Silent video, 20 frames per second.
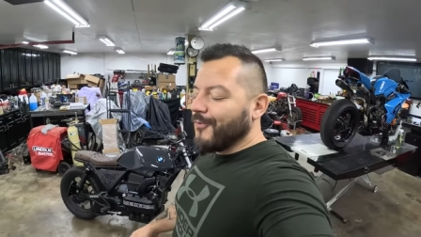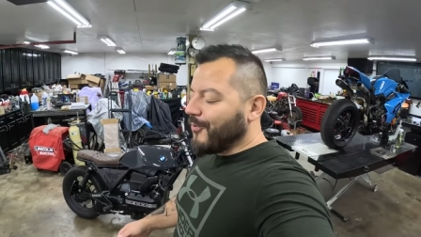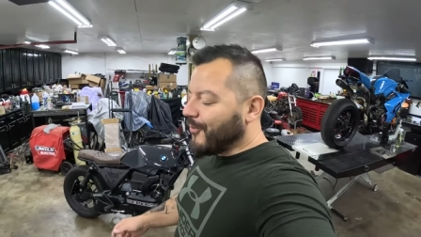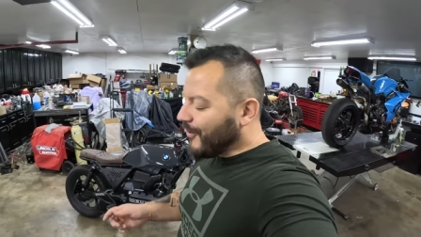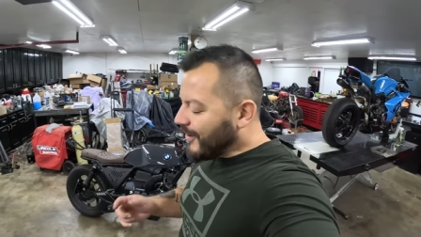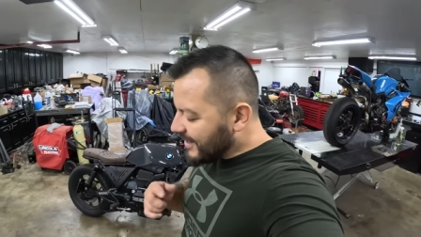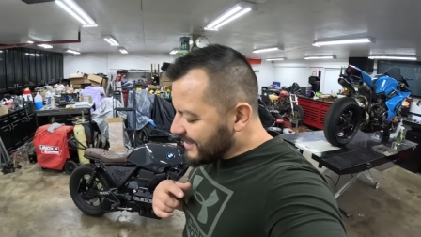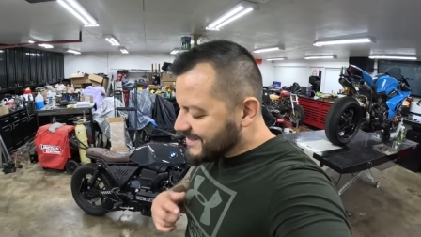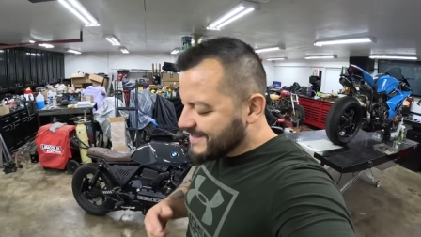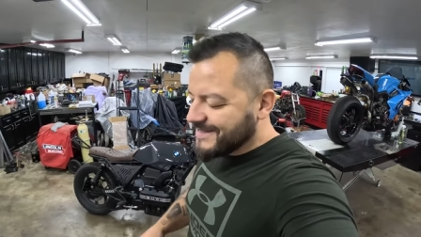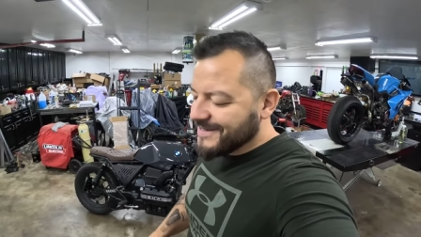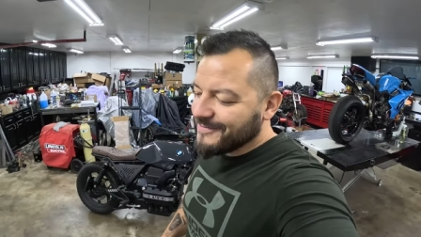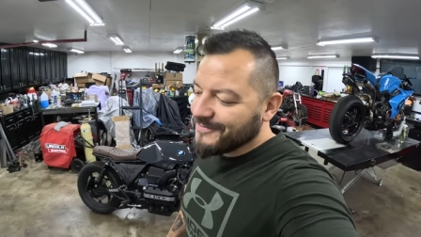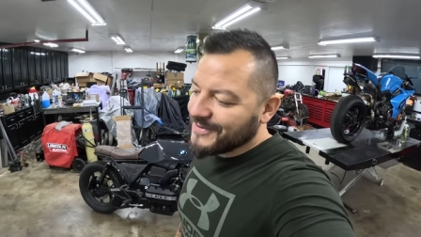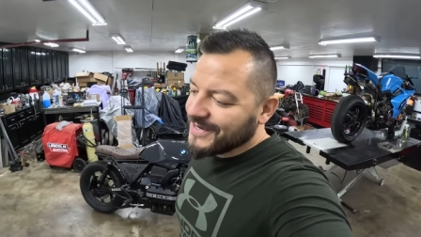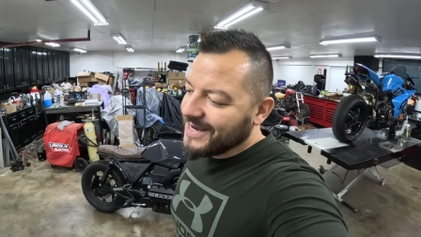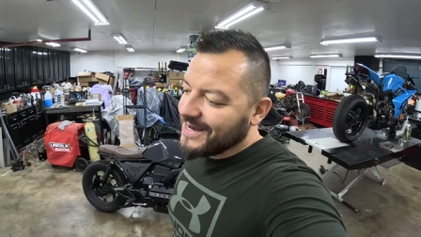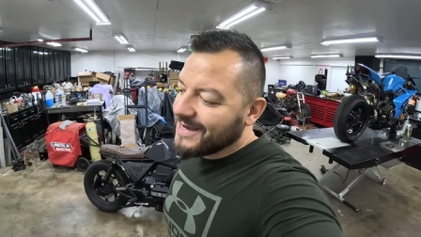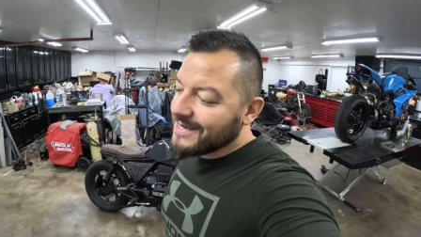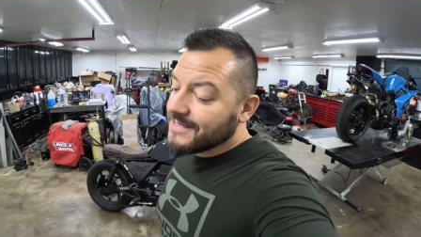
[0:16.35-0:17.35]
What's
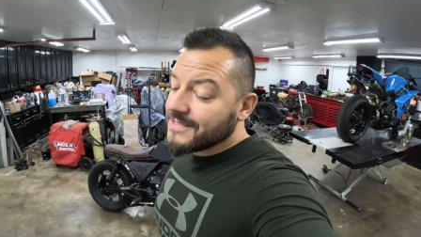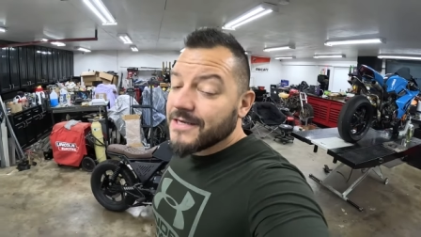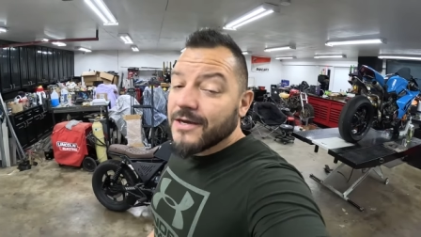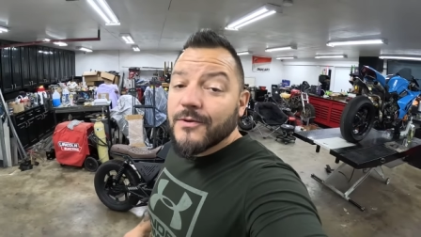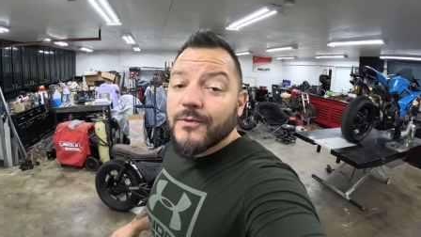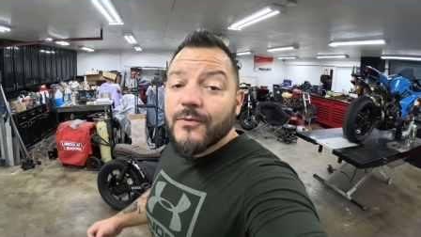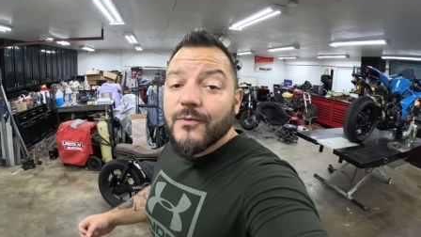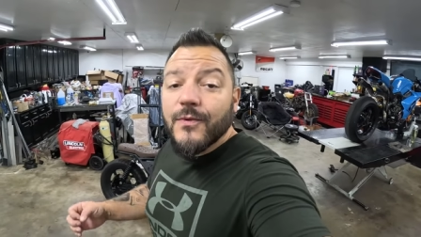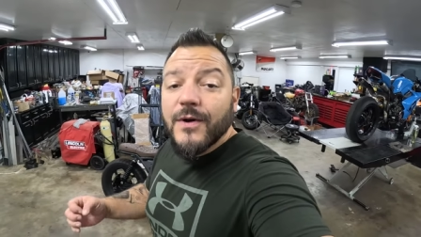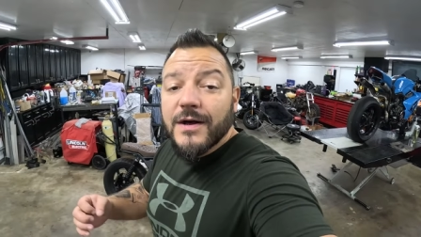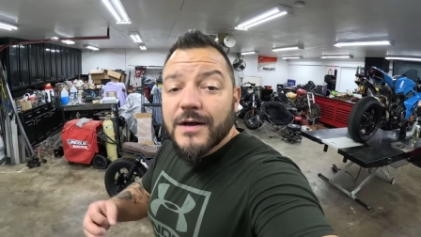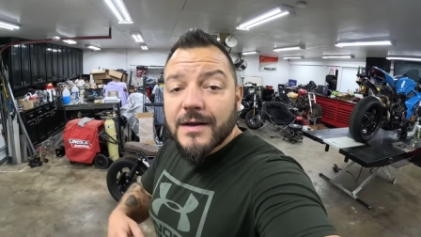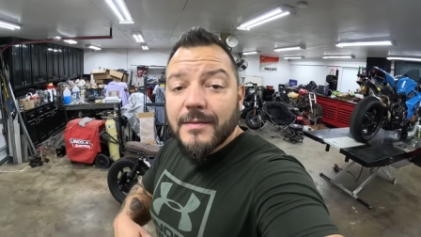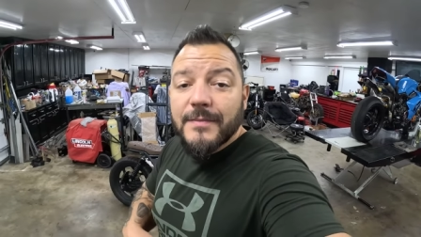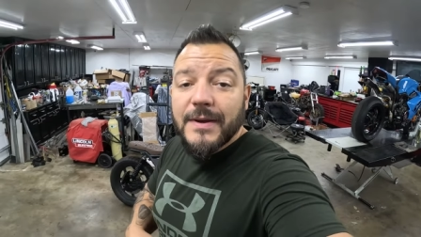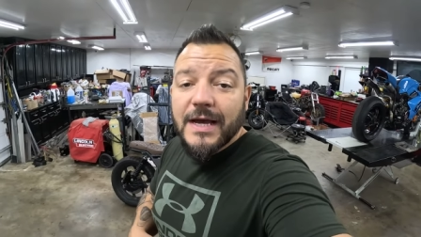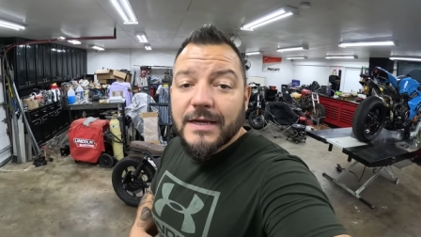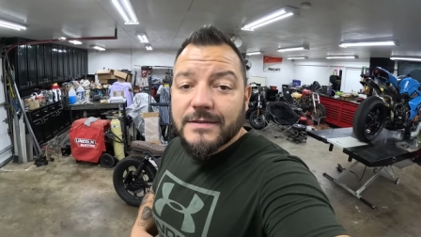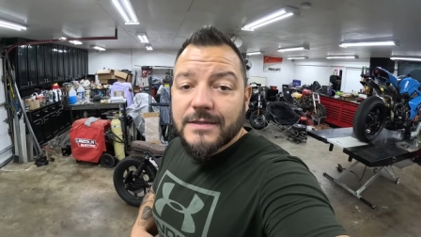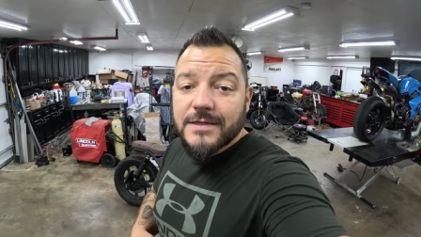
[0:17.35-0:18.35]
up guys?
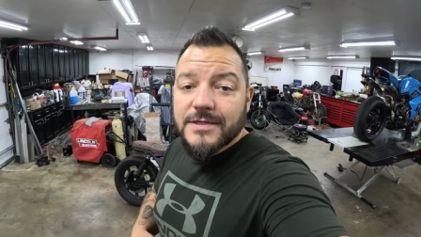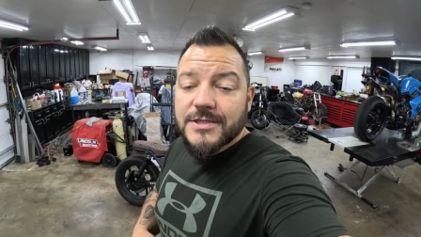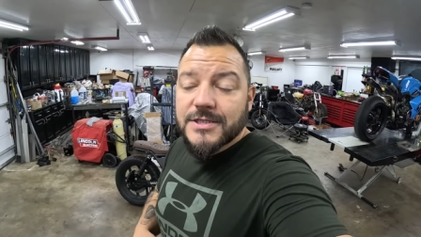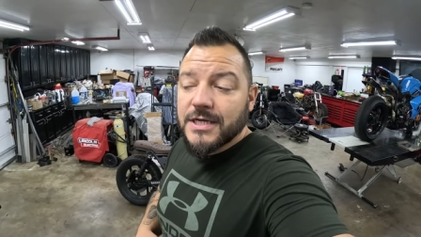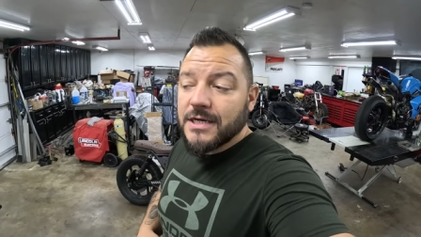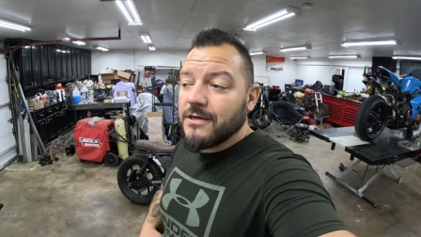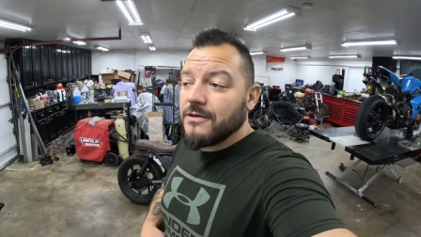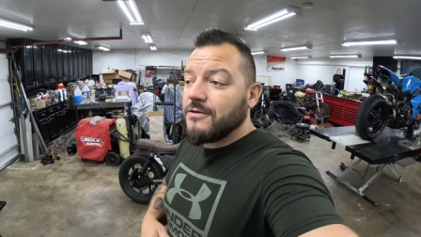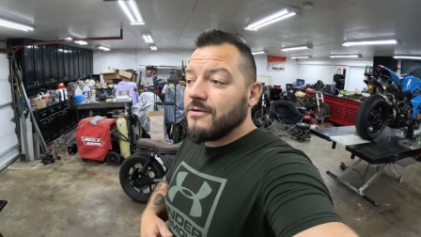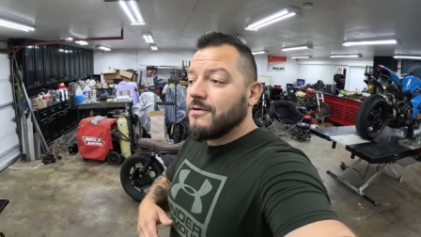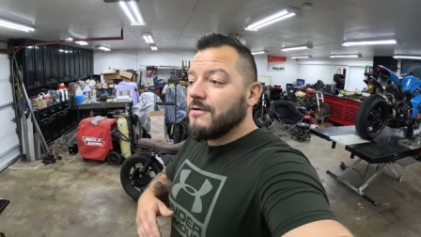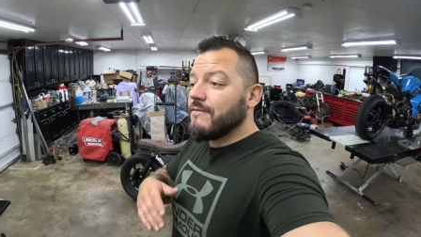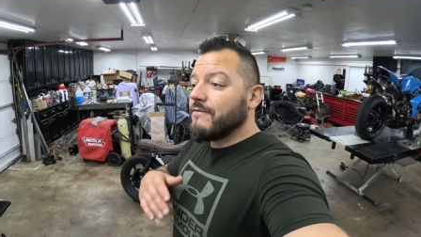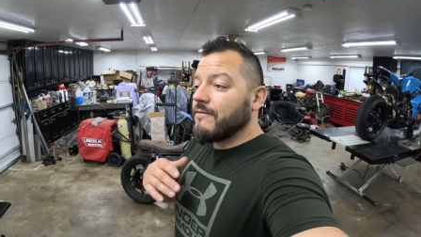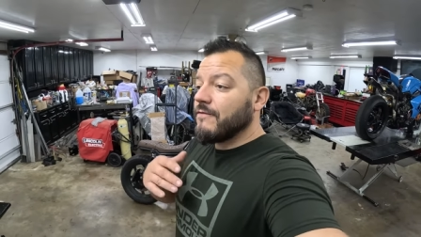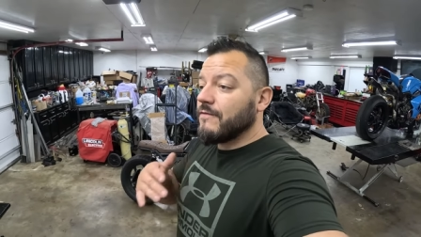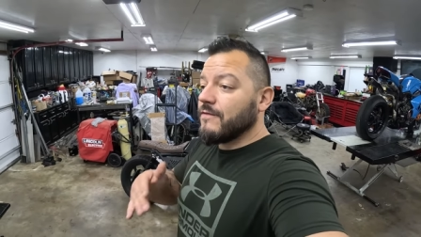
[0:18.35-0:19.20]
Welcome back to the channel.